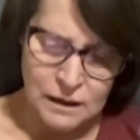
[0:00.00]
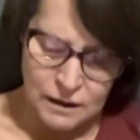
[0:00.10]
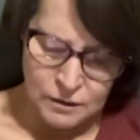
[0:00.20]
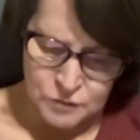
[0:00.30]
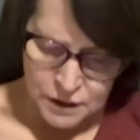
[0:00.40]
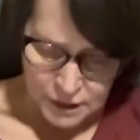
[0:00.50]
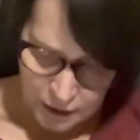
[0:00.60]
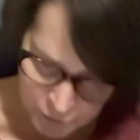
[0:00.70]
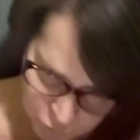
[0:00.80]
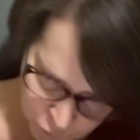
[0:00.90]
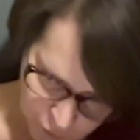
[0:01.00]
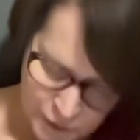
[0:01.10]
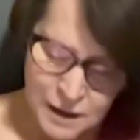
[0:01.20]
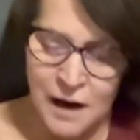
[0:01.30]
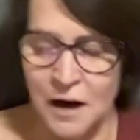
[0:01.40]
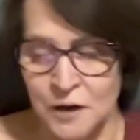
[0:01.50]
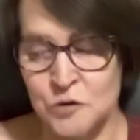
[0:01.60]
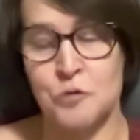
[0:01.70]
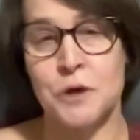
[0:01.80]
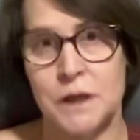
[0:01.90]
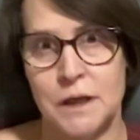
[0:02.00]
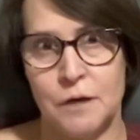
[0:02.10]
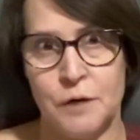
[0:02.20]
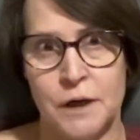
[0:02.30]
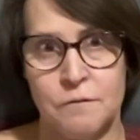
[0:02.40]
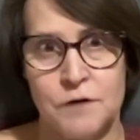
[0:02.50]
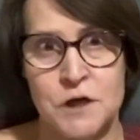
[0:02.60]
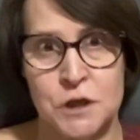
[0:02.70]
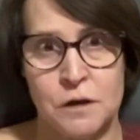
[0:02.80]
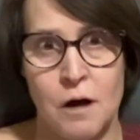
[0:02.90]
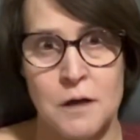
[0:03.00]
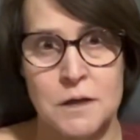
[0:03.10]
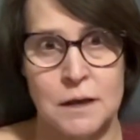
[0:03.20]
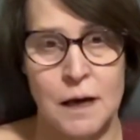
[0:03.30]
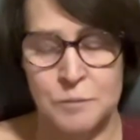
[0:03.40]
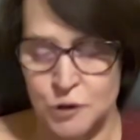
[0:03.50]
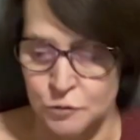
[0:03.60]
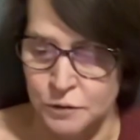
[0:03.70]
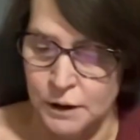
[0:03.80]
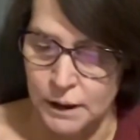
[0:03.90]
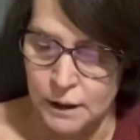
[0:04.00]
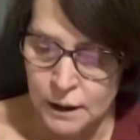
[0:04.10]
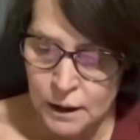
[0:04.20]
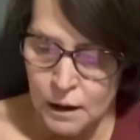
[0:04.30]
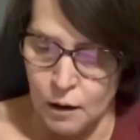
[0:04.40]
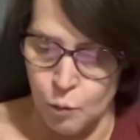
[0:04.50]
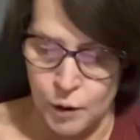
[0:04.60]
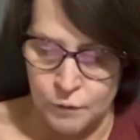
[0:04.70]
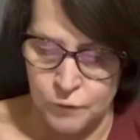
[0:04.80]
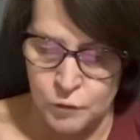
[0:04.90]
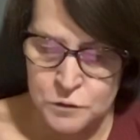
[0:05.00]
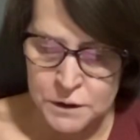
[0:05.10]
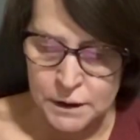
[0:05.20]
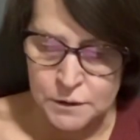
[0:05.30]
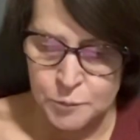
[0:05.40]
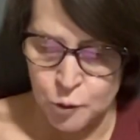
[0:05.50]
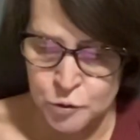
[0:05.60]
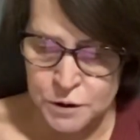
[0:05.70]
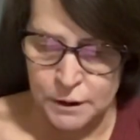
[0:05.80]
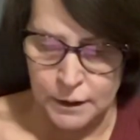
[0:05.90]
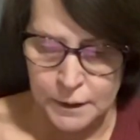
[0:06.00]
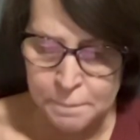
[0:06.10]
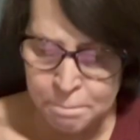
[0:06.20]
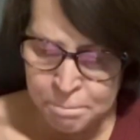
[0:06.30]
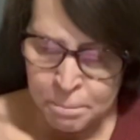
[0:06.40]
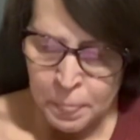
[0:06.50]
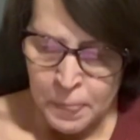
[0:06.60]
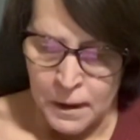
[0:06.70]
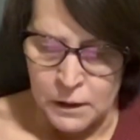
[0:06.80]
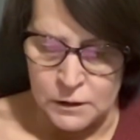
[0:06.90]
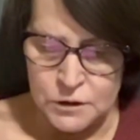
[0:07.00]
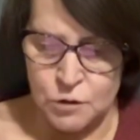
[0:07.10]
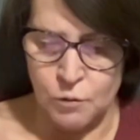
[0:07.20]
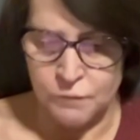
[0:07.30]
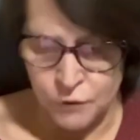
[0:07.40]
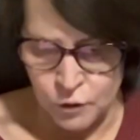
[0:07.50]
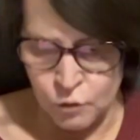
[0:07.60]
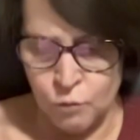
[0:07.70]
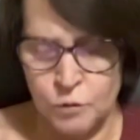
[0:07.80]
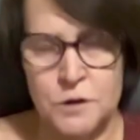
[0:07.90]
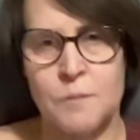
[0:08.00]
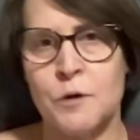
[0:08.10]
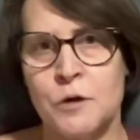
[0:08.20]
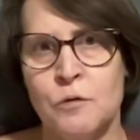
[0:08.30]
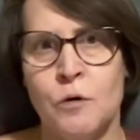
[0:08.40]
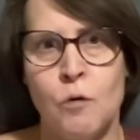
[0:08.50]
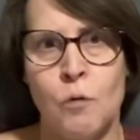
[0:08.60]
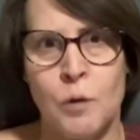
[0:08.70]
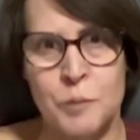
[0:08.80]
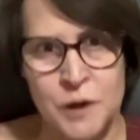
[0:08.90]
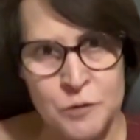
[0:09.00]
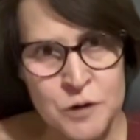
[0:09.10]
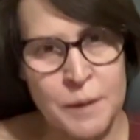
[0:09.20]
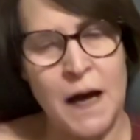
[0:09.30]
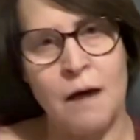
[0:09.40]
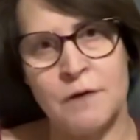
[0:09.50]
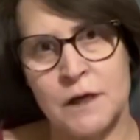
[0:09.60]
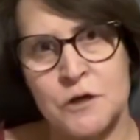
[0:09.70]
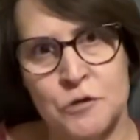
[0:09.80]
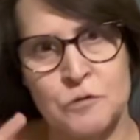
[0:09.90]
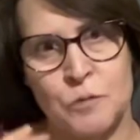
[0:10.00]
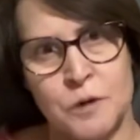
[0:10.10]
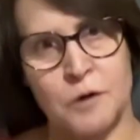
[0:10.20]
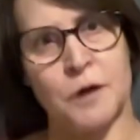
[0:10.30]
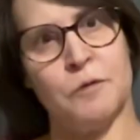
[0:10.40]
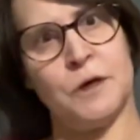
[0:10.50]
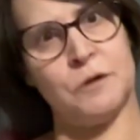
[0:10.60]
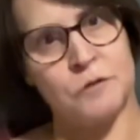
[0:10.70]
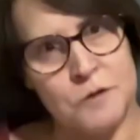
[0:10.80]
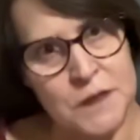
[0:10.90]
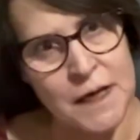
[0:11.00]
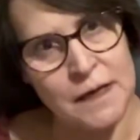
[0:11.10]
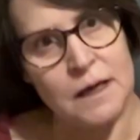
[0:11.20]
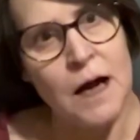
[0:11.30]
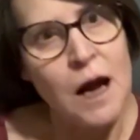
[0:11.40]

here's another one: untreated hearing and vision loss, and I'm certainly aware of those things personally. So if you or someone you know appears to be having issues with their hearing or their sight,